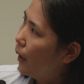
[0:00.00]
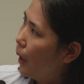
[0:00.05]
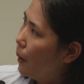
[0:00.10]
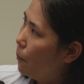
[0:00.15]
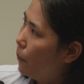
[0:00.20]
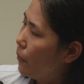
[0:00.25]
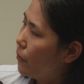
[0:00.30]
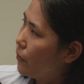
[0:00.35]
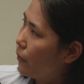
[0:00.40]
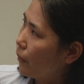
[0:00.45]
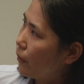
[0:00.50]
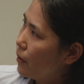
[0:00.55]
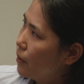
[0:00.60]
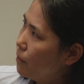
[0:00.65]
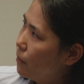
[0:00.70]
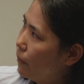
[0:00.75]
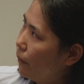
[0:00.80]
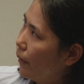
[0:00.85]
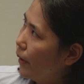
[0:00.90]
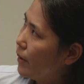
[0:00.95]
uh, postdoc
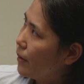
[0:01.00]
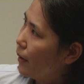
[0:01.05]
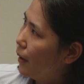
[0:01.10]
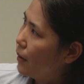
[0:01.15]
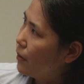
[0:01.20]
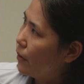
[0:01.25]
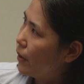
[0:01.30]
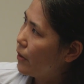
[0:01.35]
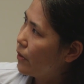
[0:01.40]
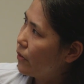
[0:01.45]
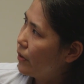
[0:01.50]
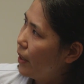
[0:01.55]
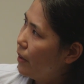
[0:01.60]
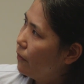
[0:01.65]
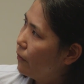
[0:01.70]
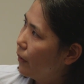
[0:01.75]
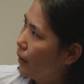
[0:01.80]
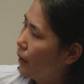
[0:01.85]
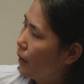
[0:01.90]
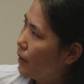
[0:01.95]
supervisor, Andreas
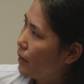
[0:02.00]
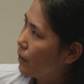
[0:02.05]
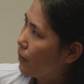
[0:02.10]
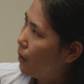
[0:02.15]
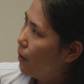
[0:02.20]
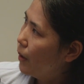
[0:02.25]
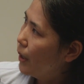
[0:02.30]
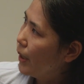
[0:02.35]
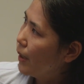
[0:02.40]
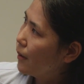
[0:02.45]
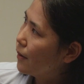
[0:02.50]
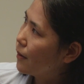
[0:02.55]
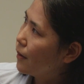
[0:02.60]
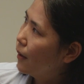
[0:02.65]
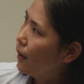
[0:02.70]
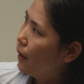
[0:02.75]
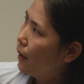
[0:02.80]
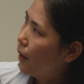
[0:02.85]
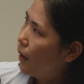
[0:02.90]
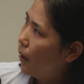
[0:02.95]
Schaefer, and his
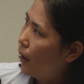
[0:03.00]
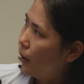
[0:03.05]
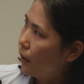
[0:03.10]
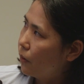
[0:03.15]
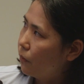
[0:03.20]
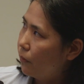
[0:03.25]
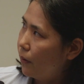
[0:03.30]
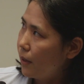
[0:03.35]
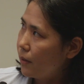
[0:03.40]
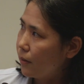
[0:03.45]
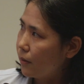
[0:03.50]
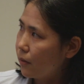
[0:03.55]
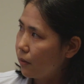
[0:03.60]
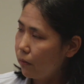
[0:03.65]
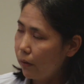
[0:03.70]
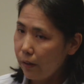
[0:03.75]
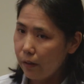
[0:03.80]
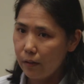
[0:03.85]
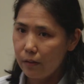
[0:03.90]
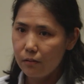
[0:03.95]
colleagues at the Francis
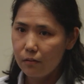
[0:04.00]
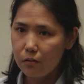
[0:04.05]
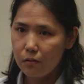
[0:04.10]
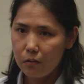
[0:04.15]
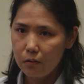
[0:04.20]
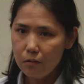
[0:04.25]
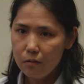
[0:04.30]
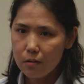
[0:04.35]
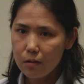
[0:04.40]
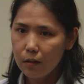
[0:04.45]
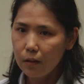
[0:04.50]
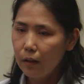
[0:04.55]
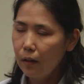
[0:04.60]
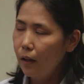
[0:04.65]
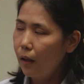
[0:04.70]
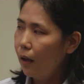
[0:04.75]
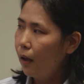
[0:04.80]
Crick Institute,